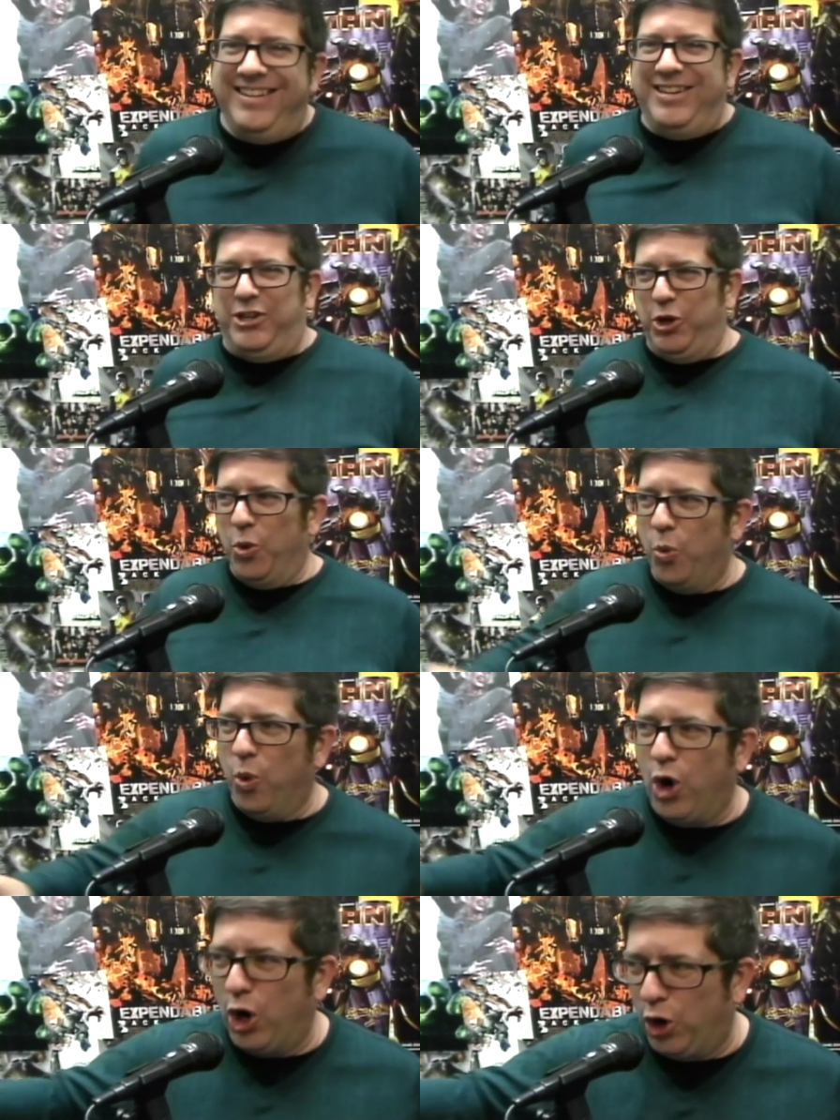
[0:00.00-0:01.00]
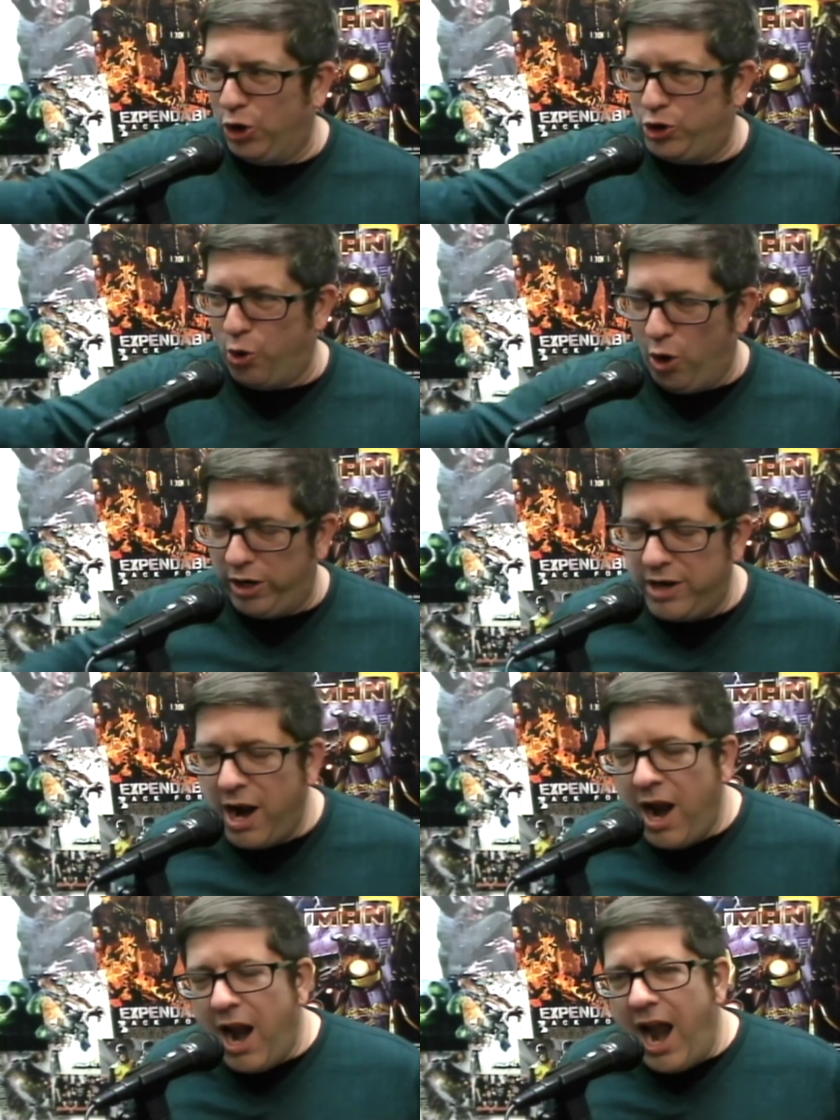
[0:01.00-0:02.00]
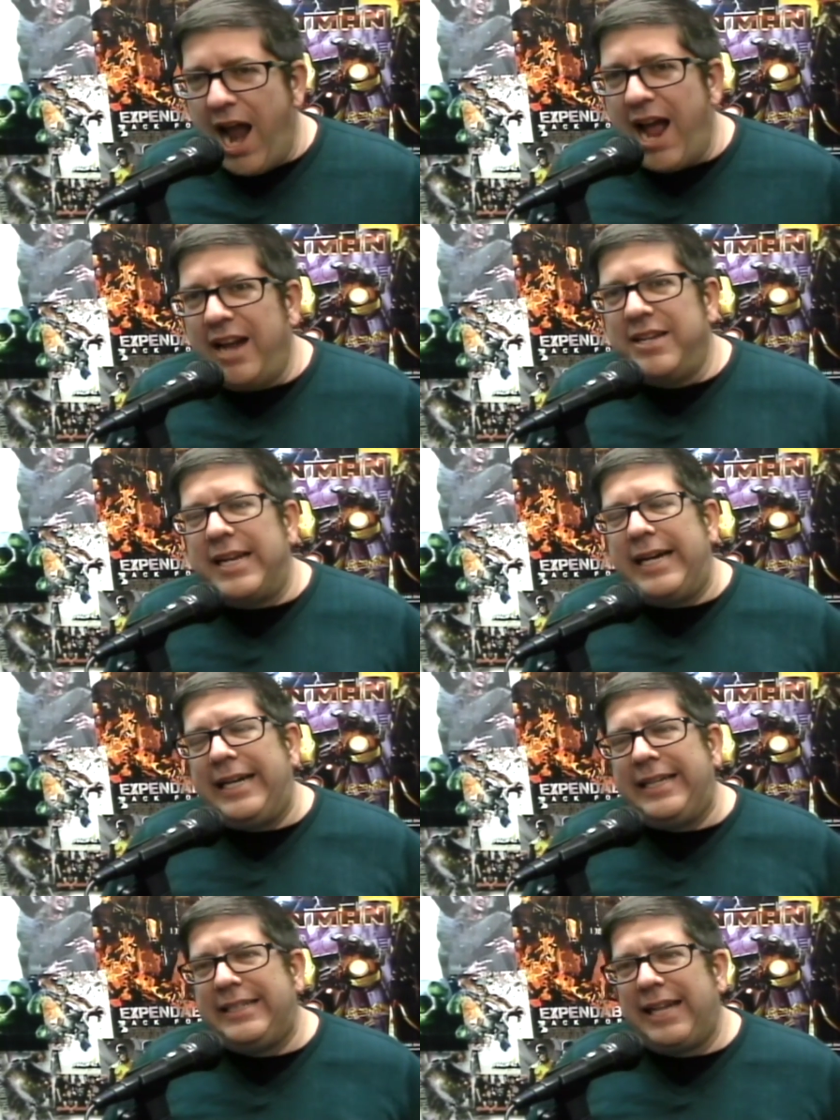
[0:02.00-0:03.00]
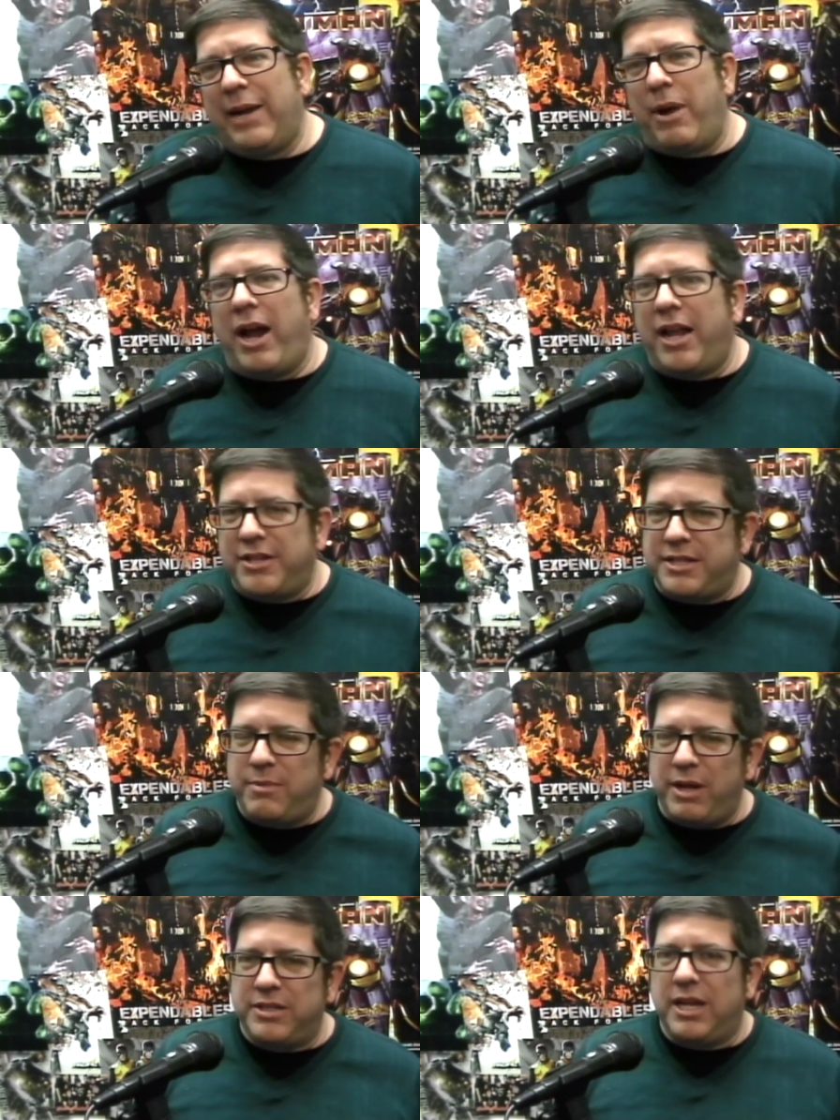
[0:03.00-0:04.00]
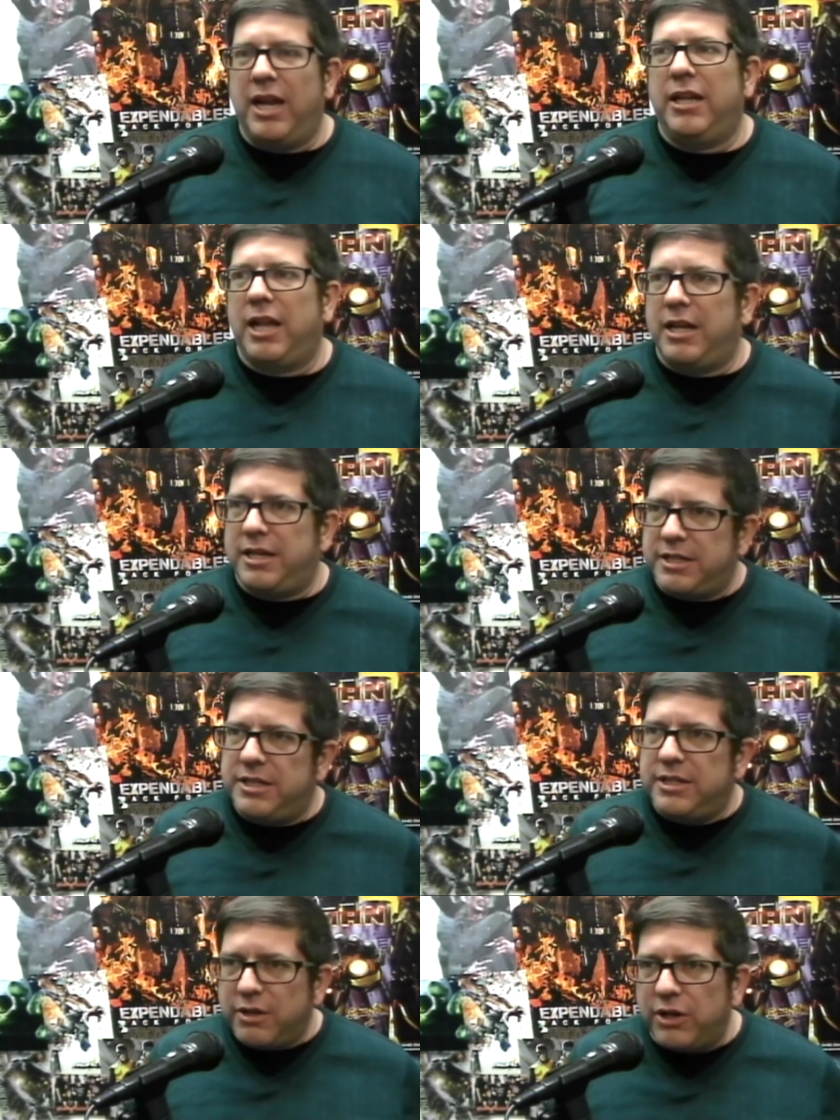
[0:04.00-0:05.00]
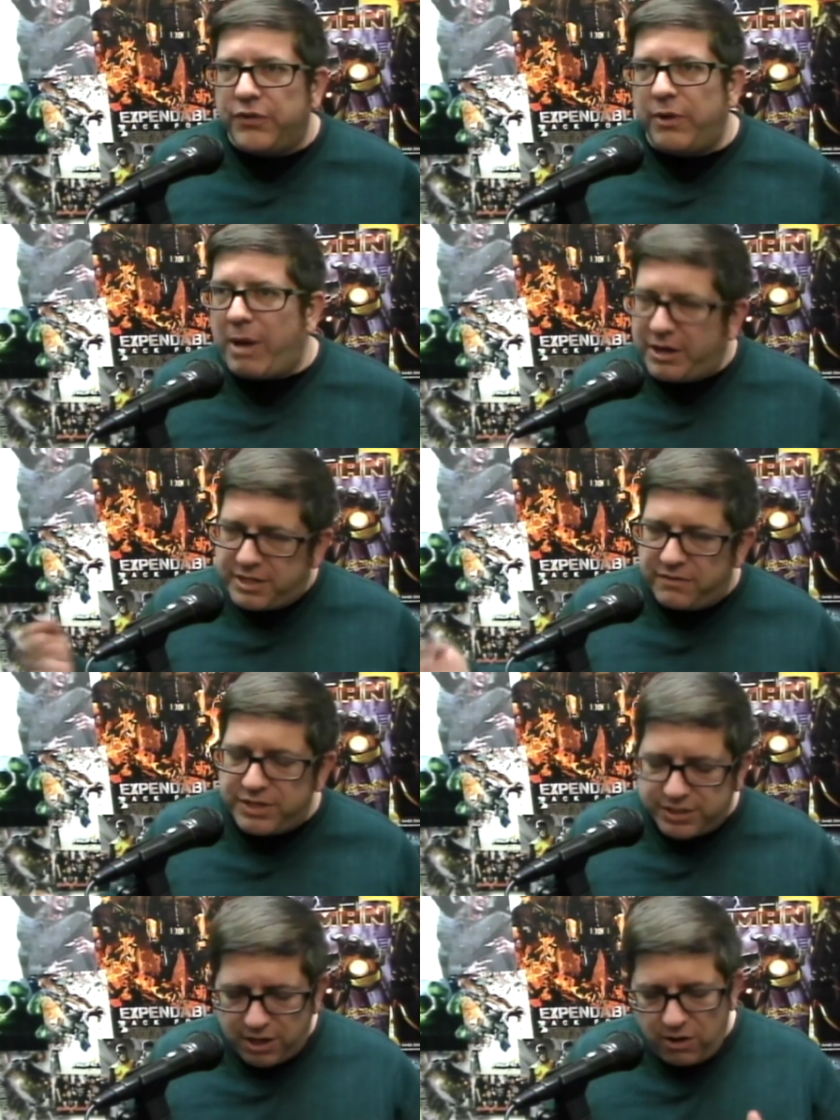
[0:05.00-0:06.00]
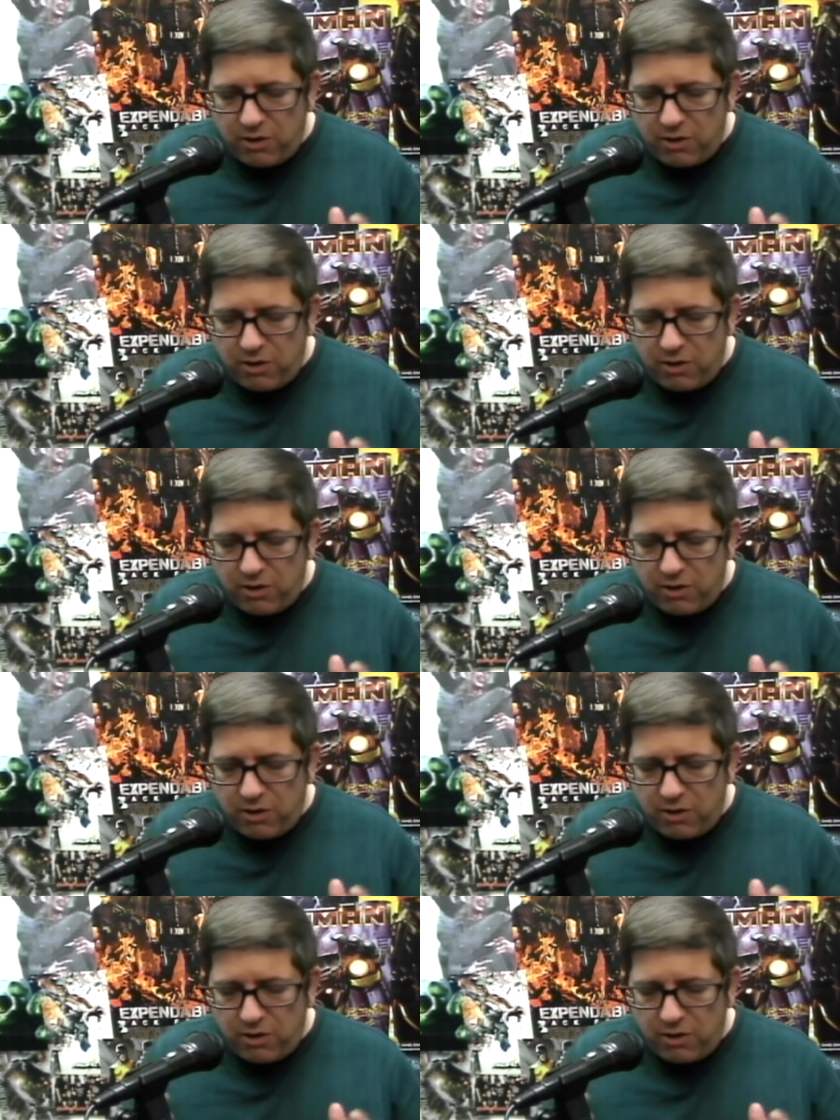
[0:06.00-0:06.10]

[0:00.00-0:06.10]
You will join. And anyway, I got this email saying that Disney's Lucasfilm out of San Francisco